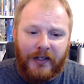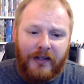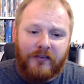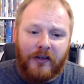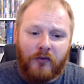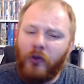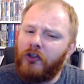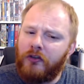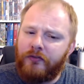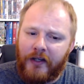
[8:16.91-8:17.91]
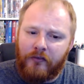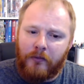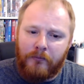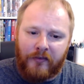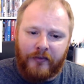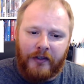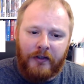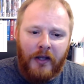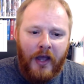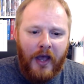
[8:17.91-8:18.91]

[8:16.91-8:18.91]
He says, what's your favourite muffin?